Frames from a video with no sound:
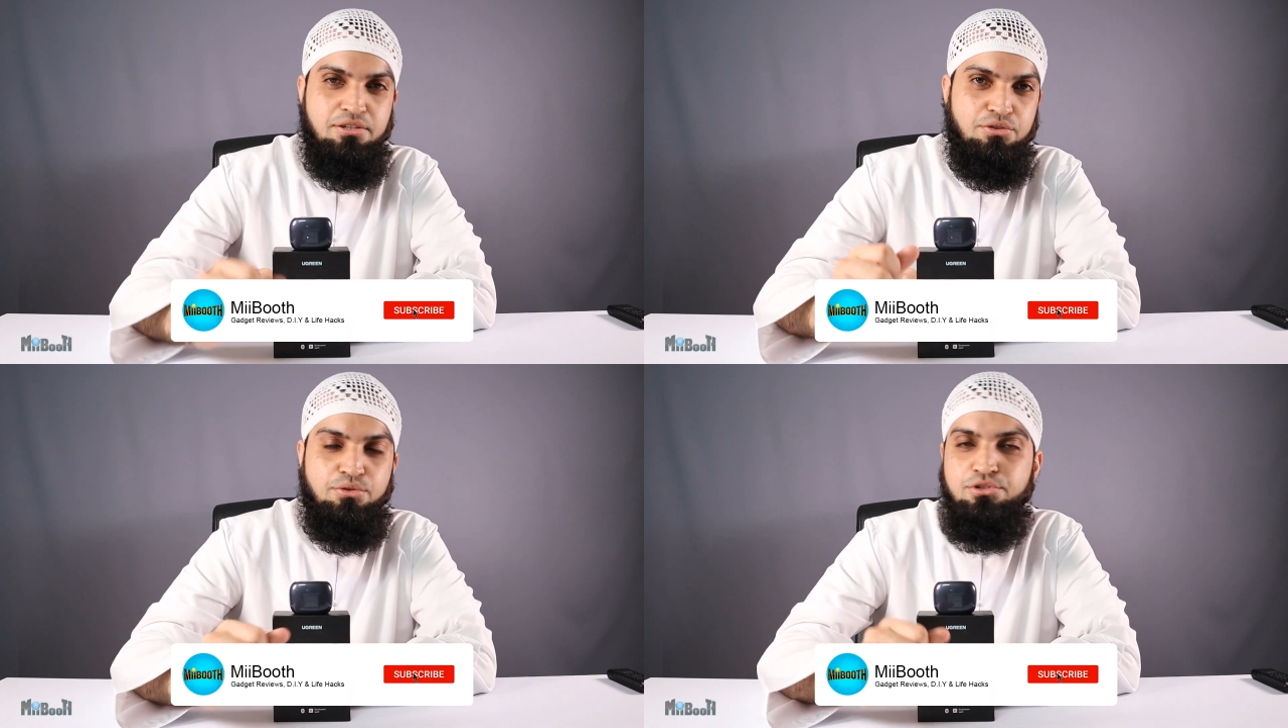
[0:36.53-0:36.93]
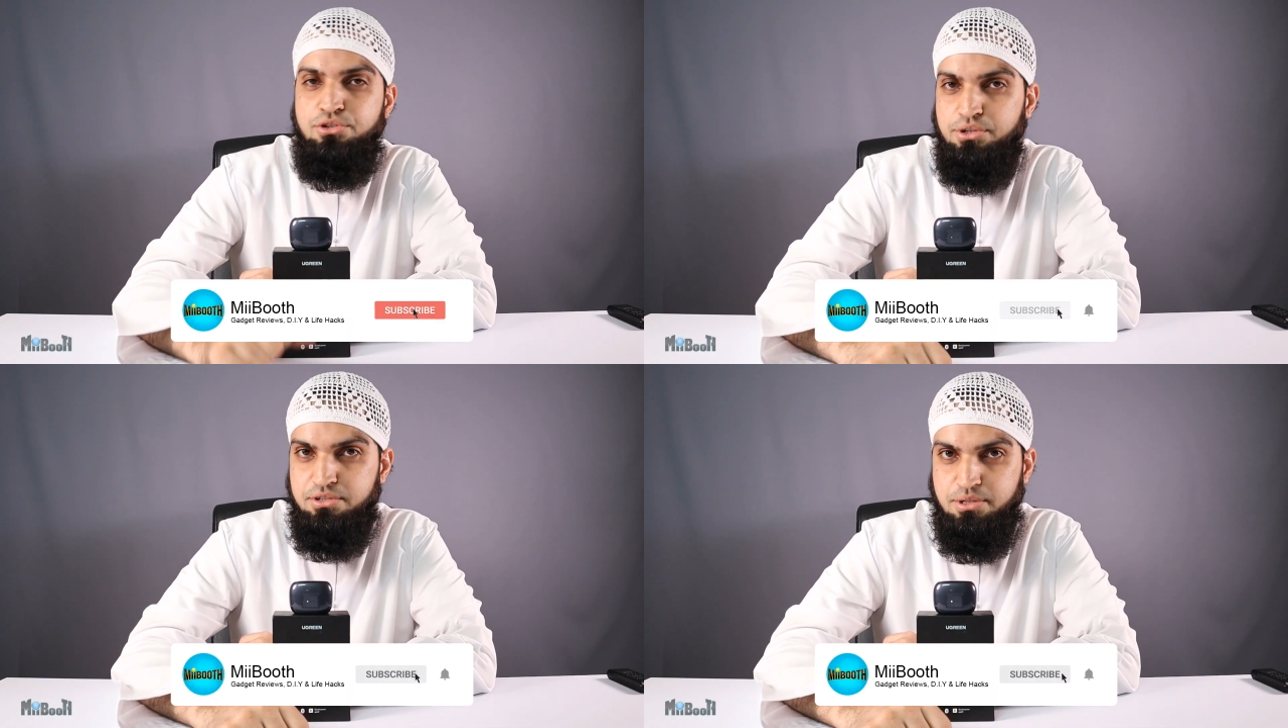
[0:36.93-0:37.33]
so do
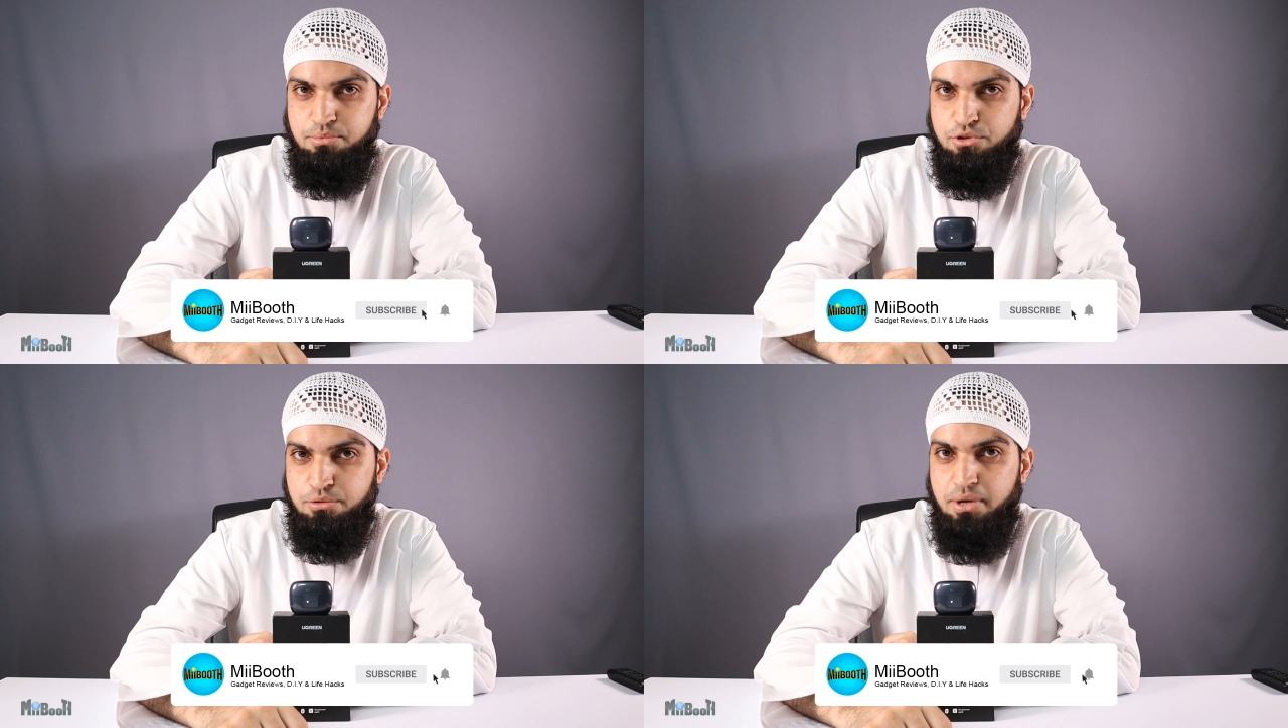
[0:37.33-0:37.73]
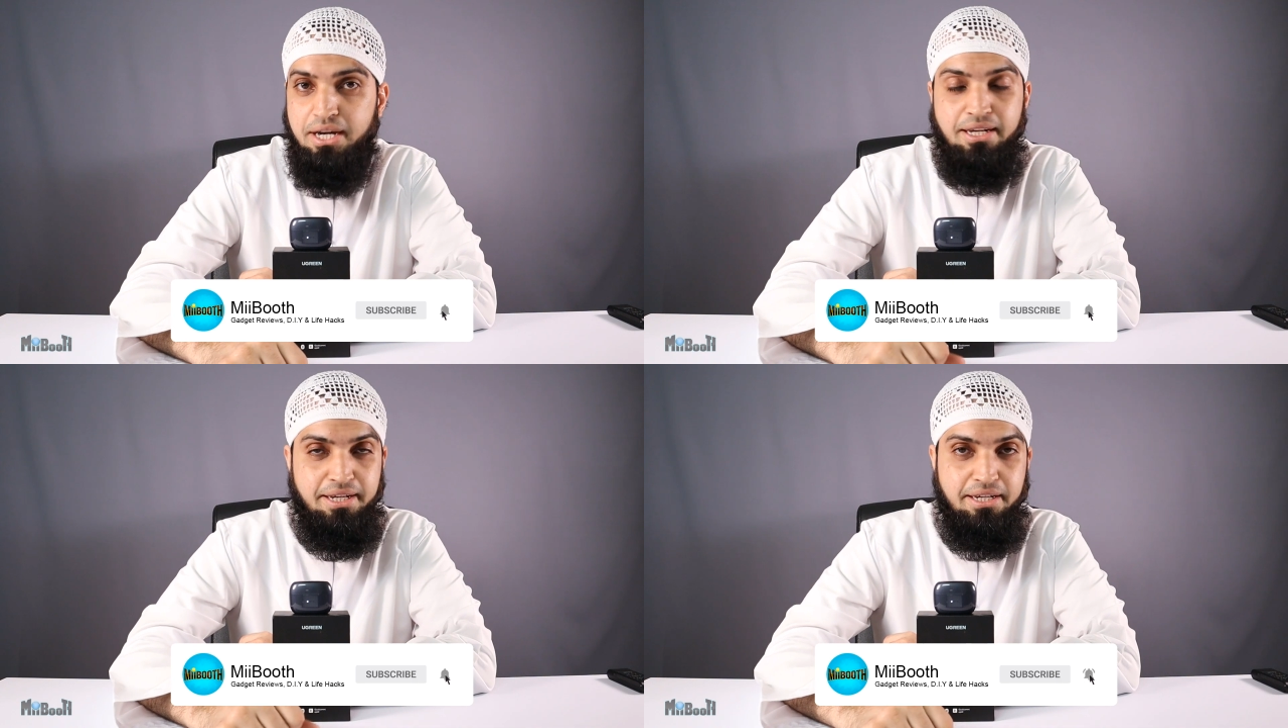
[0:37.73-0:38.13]
show your support
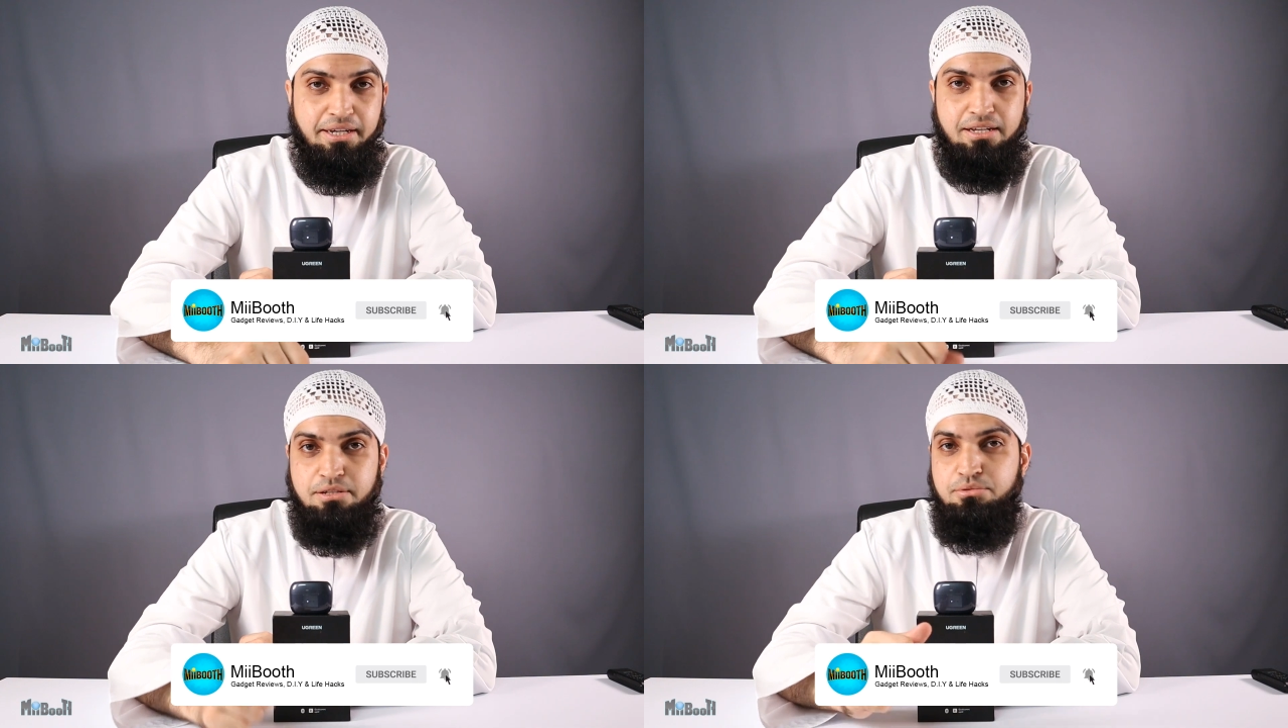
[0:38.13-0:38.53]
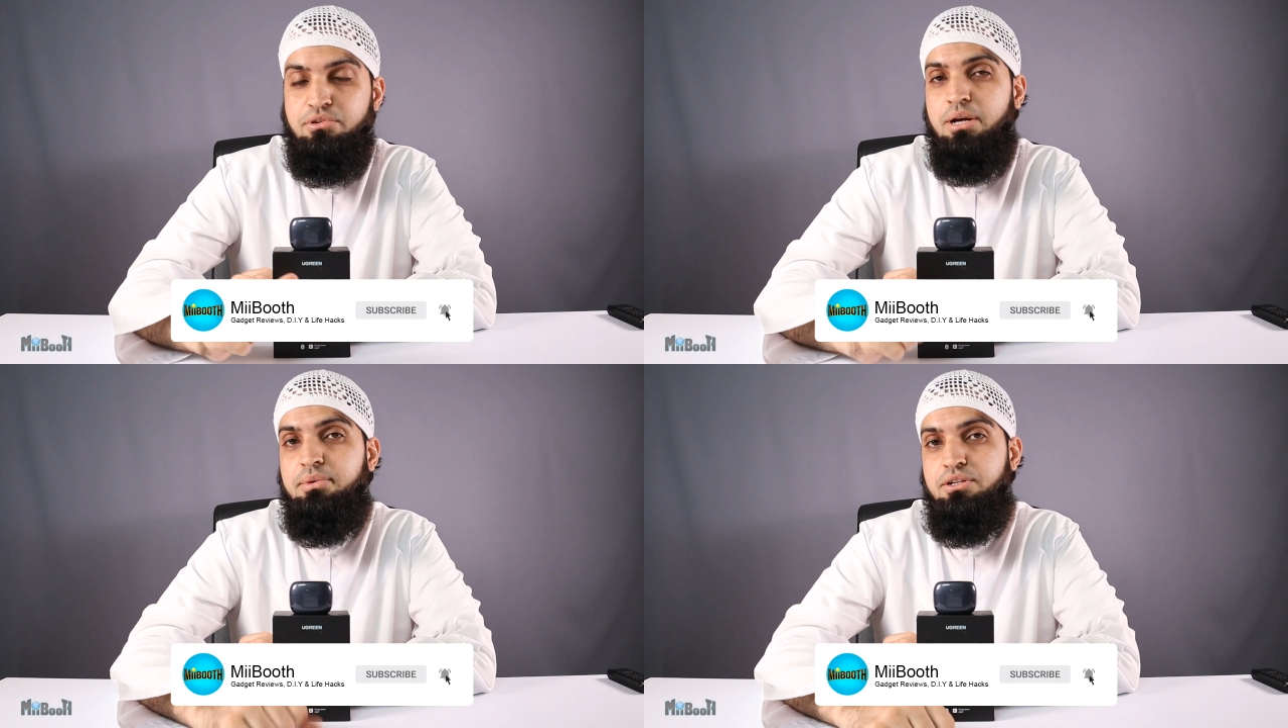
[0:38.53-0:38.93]
by liking and
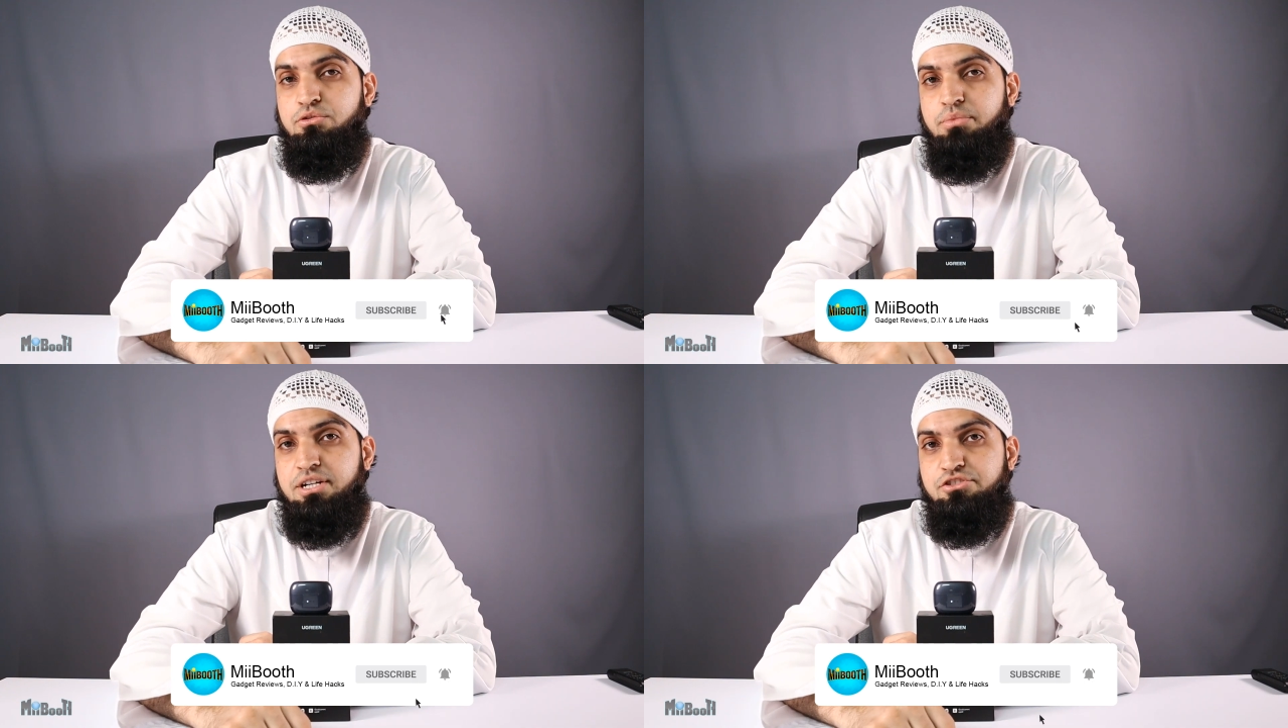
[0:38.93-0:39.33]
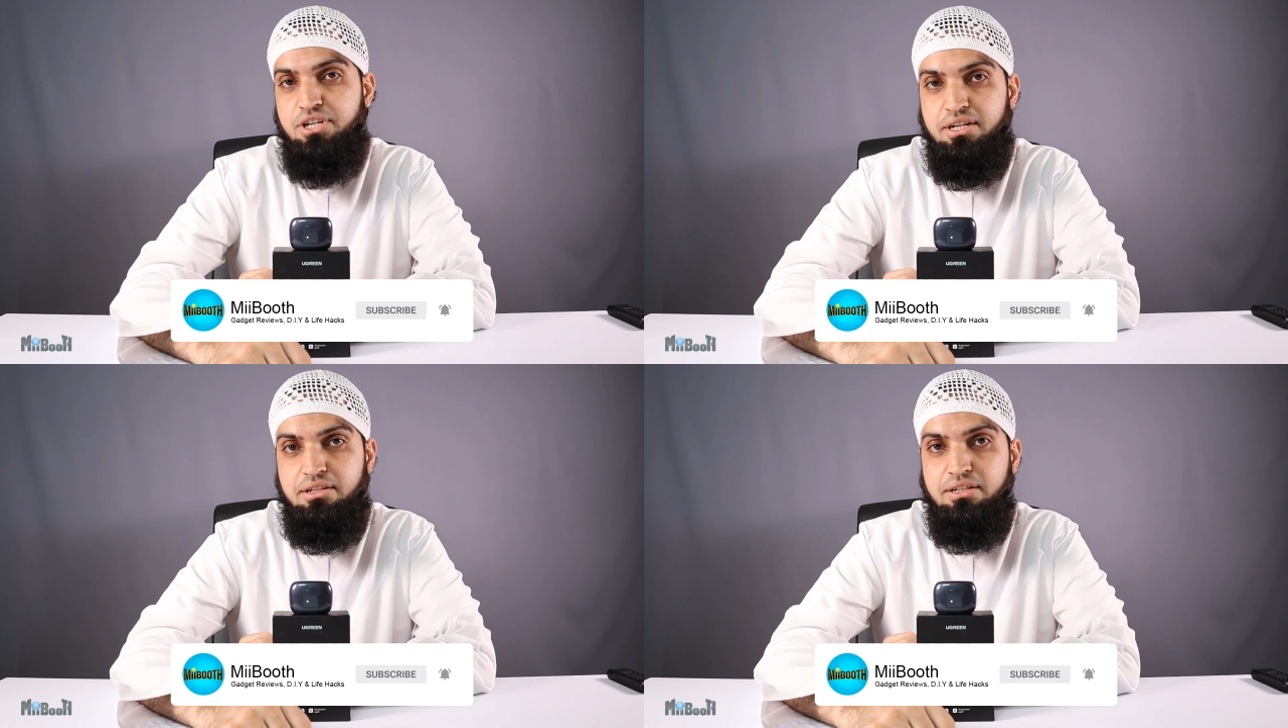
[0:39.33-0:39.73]
subscribing to my
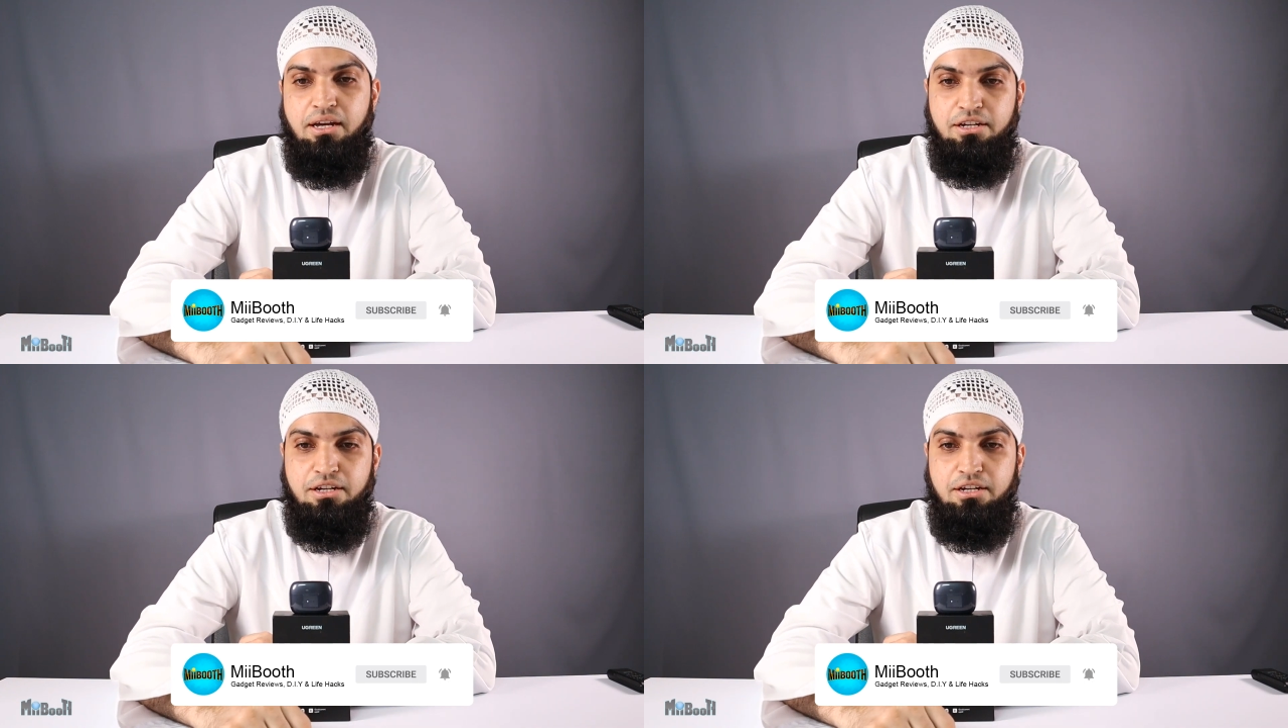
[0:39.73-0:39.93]
channel